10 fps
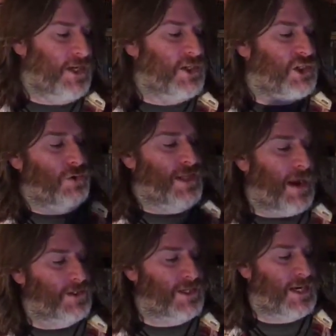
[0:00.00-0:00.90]

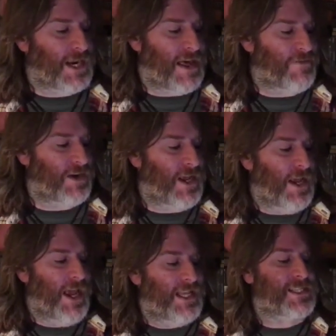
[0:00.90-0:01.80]
2011
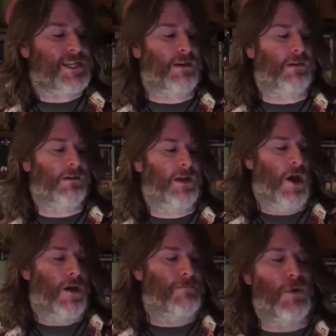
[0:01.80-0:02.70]
hit single
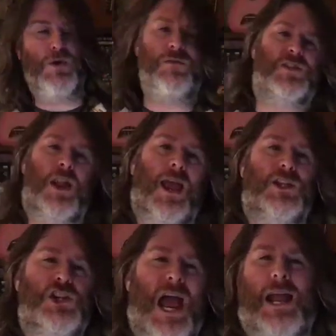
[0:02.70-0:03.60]
Moves Like
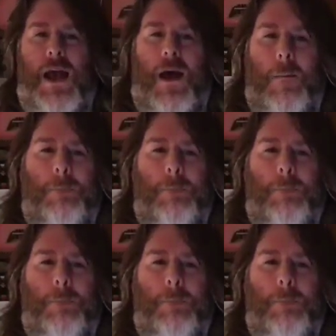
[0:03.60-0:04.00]
Jagger?